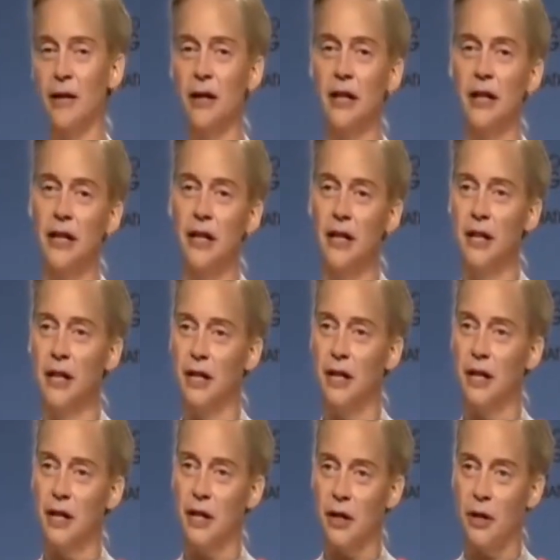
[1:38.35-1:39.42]
So
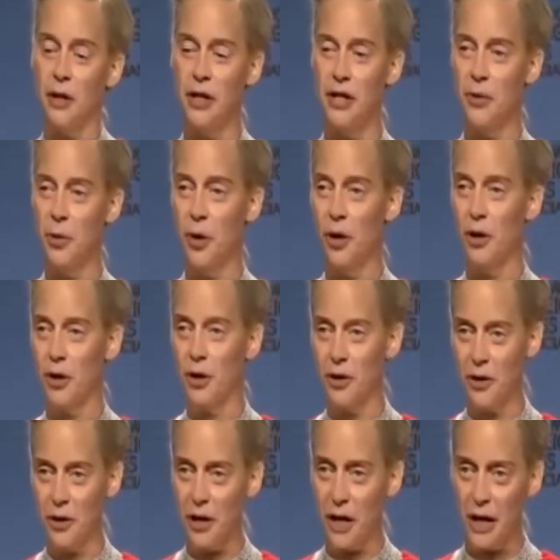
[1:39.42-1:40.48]
we just
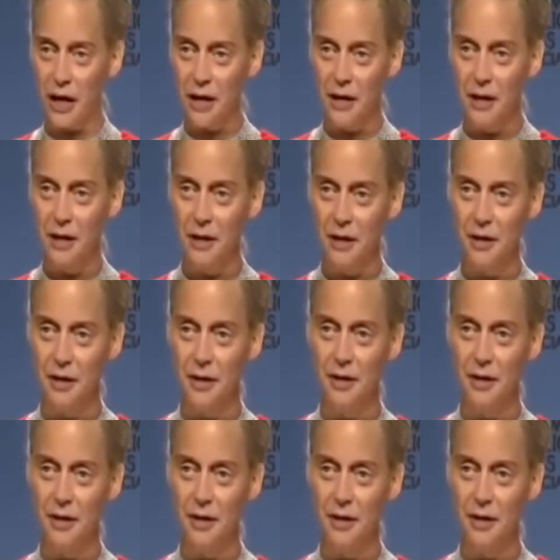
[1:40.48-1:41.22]
wore our own thing.